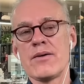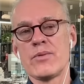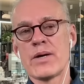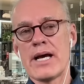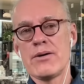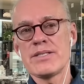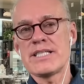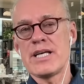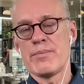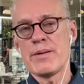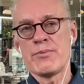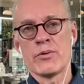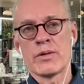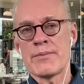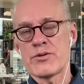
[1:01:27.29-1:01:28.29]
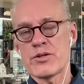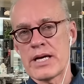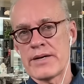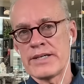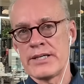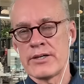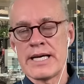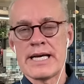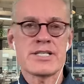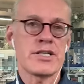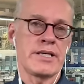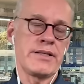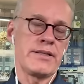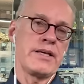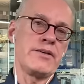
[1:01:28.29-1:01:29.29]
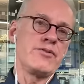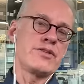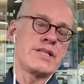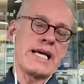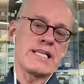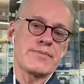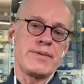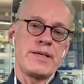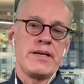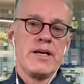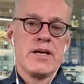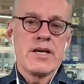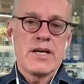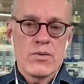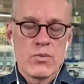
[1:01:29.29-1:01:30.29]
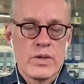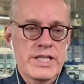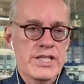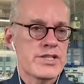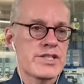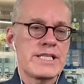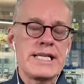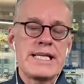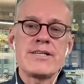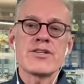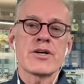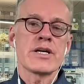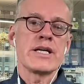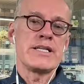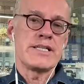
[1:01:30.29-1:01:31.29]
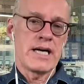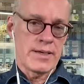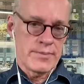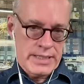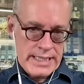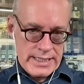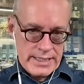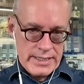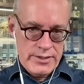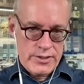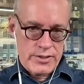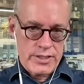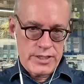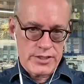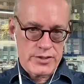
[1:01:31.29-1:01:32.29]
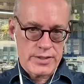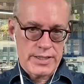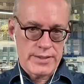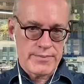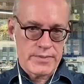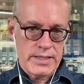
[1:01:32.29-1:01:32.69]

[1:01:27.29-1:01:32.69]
What I always tell people when I'm traveling internationally and they used to ask me, which cities are going to dominate in your country?